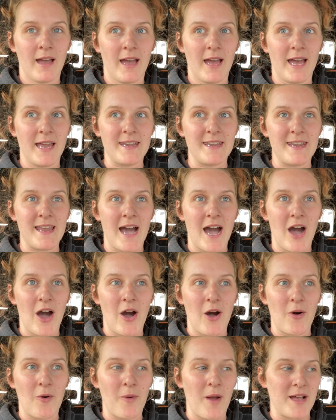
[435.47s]
And
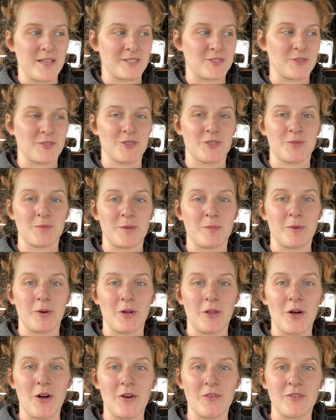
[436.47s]
now, as soon as we
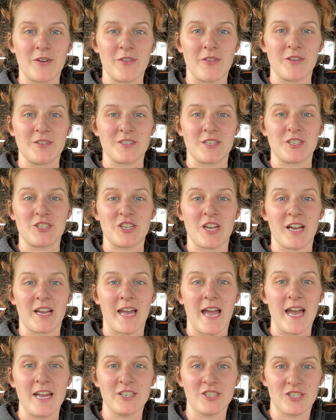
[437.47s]
pull over, there's a check
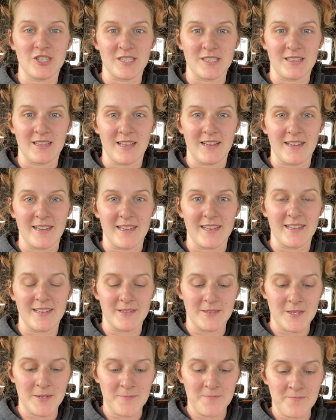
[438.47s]
engine
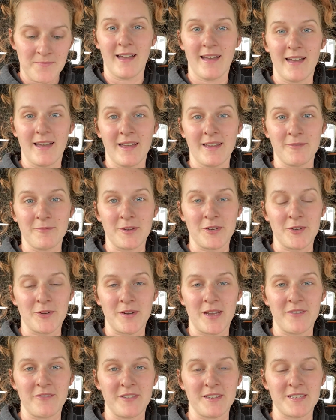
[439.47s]
light, and we don't
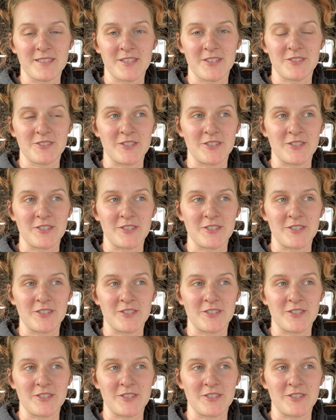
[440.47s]
have any cell